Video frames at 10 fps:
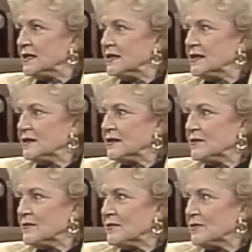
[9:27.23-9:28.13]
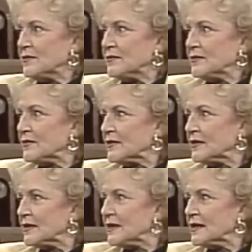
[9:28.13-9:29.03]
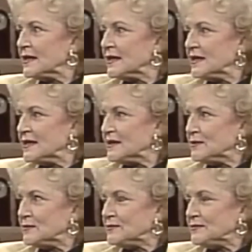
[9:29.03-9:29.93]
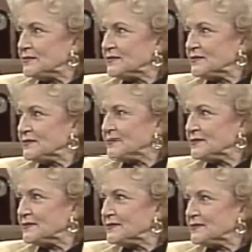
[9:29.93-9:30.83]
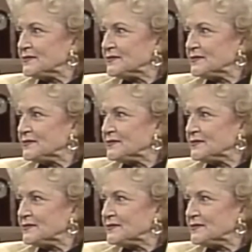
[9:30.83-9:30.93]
No words are spoken by the person on screen.